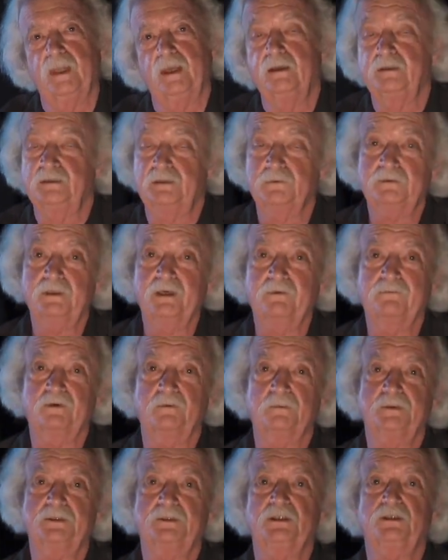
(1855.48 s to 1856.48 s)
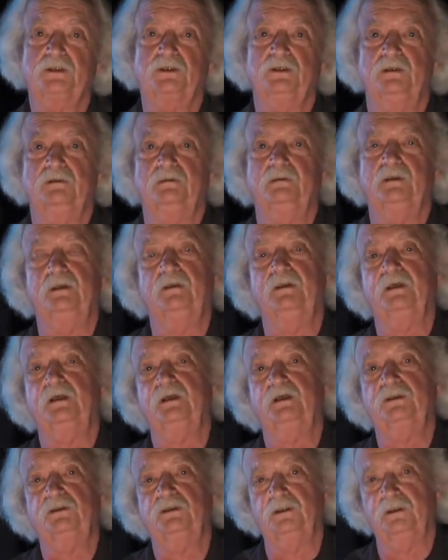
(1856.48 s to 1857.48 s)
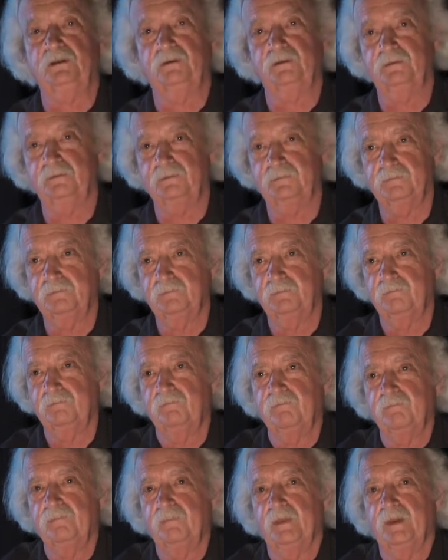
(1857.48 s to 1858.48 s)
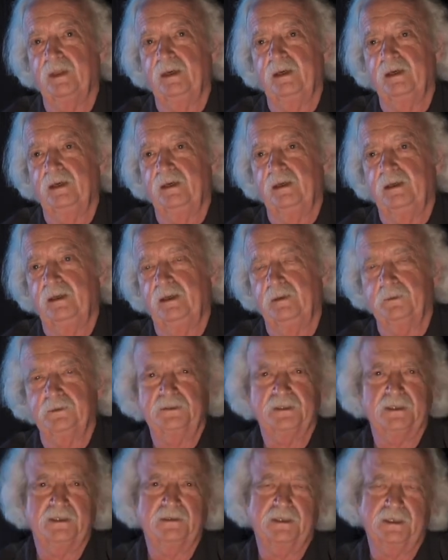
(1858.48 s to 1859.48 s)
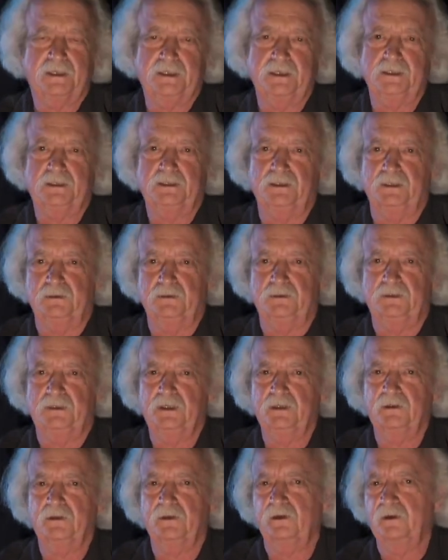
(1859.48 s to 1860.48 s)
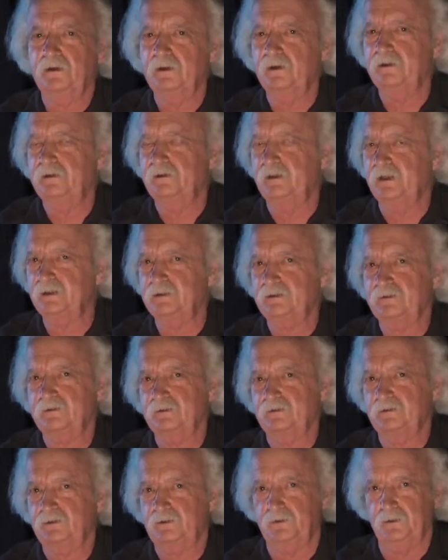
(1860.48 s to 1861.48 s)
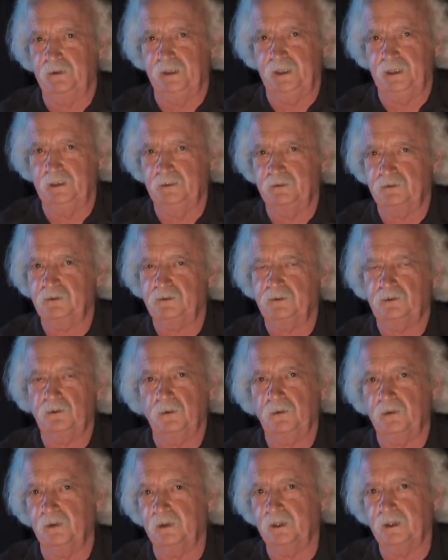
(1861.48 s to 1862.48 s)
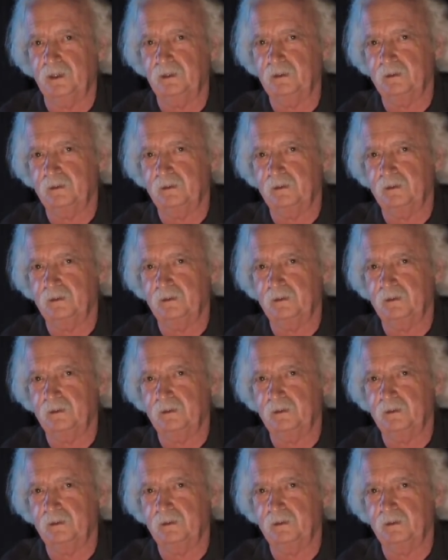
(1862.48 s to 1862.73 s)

She was given a position in the kitchen. And it was in the kitchen she heard this strange story.